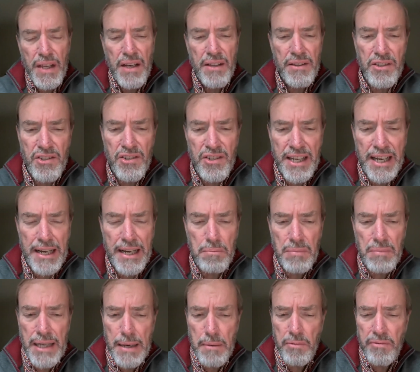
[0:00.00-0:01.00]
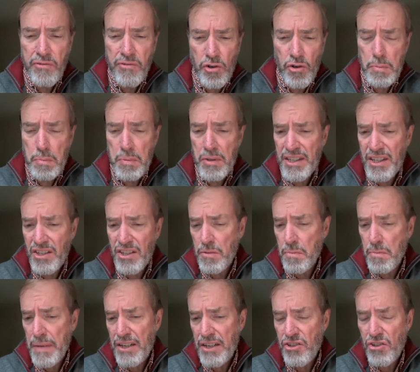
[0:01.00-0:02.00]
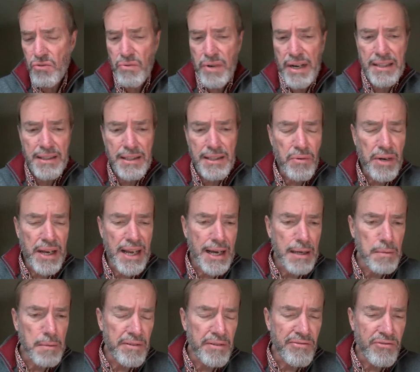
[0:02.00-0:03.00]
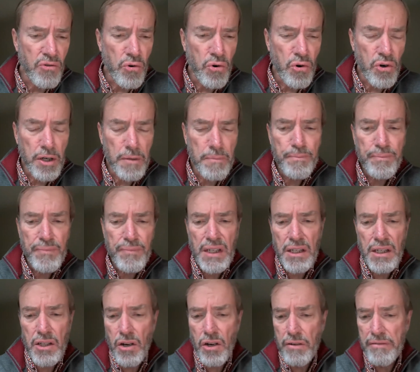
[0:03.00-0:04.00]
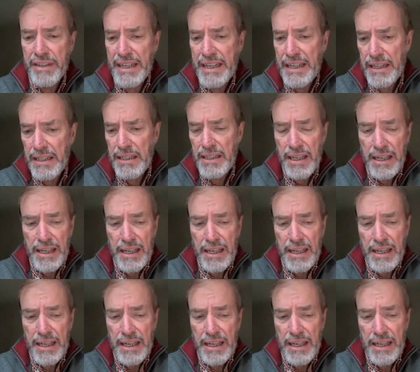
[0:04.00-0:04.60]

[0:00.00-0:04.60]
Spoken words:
the same labor force participation rate that we had before COVID hit.